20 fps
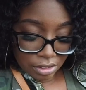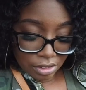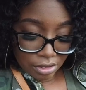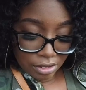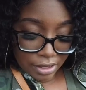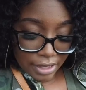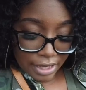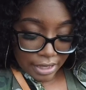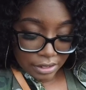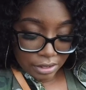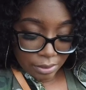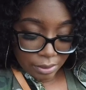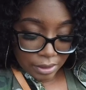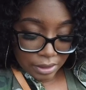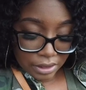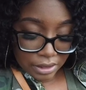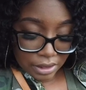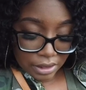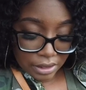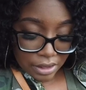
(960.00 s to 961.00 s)
only at
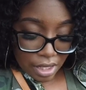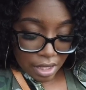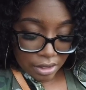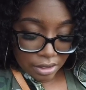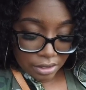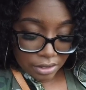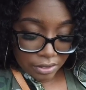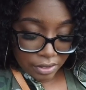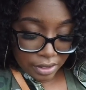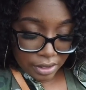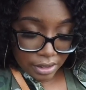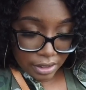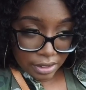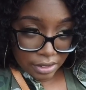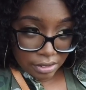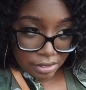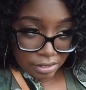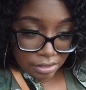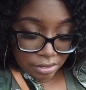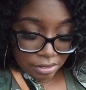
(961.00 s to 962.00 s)
twenty-six dollars right
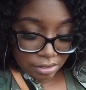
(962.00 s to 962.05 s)
now.